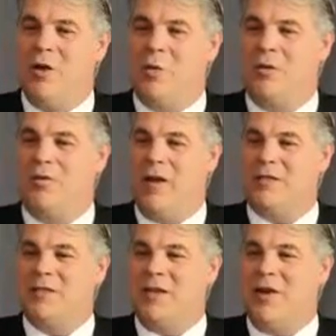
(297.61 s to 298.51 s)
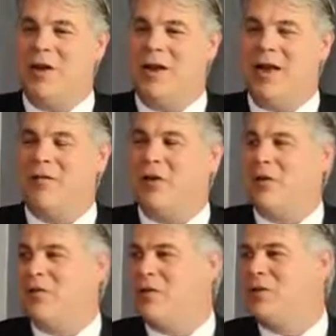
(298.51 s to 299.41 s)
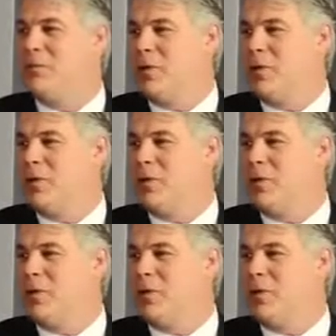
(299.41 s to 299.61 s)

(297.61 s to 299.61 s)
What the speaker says: We're advancing on having our first